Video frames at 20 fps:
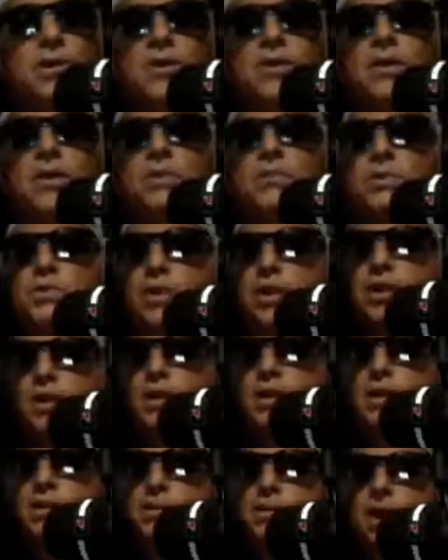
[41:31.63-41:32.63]
I'm going to try to
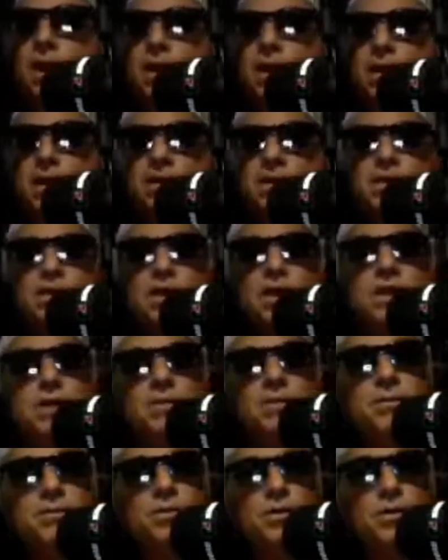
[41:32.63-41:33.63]
get back in the
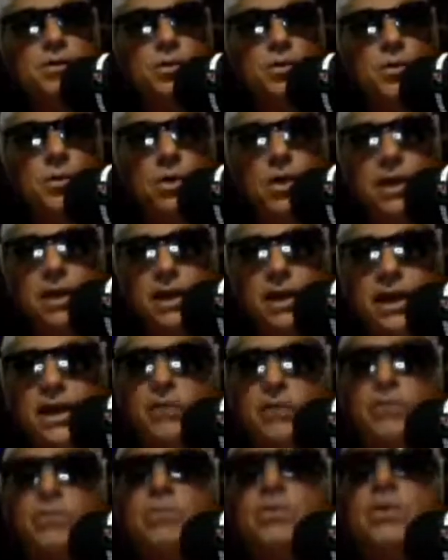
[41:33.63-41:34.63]
gym, do a little working
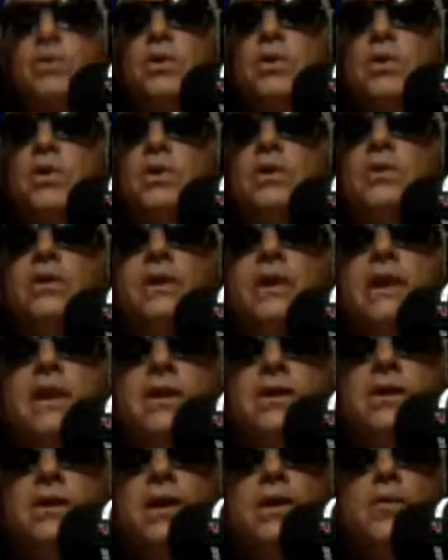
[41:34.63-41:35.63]
out tomorrow.
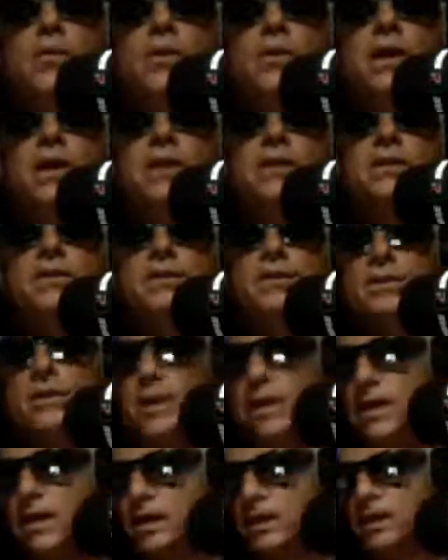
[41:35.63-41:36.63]
Cannot wait to do
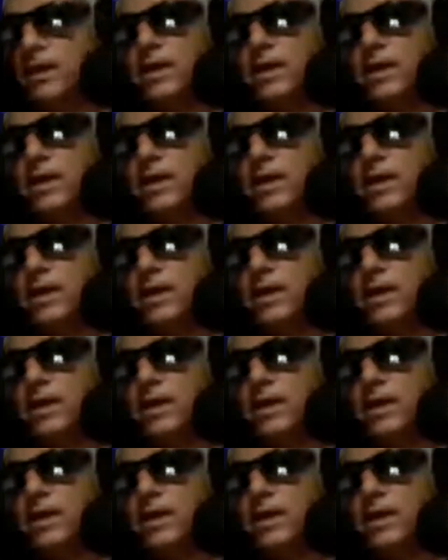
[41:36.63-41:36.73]
that.